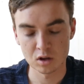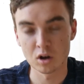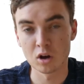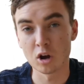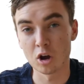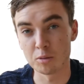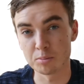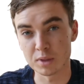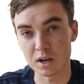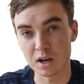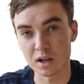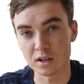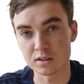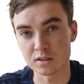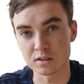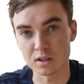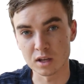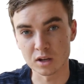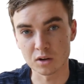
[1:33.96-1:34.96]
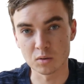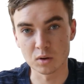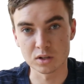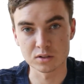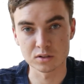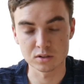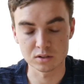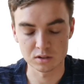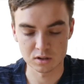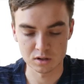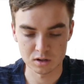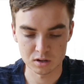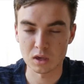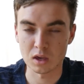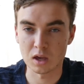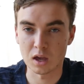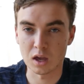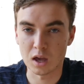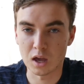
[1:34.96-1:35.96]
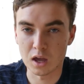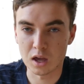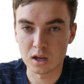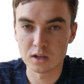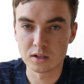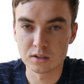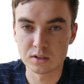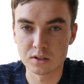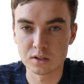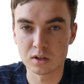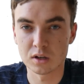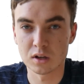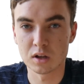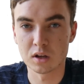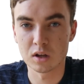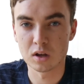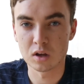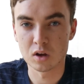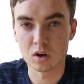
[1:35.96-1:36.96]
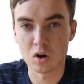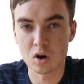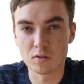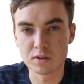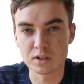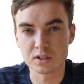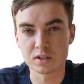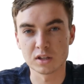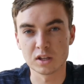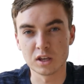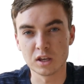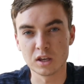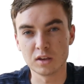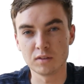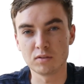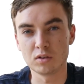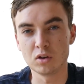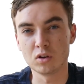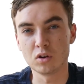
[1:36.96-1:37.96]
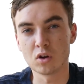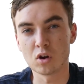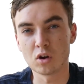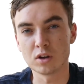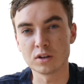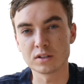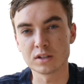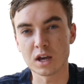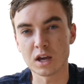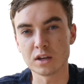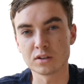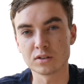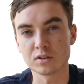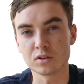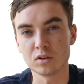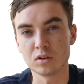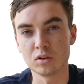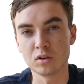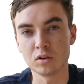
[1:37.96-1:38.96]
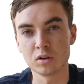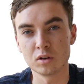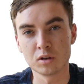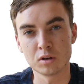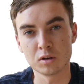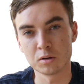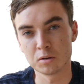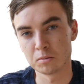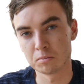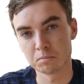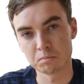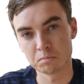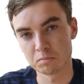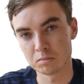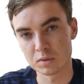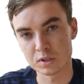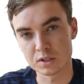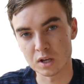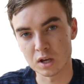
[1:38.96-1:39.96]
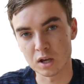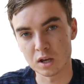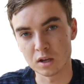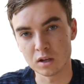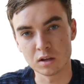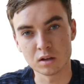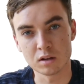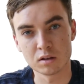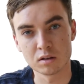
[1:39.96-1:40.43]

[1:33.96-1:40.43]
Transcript: Hope that answers that question. And obviously, if you know it takes you, say,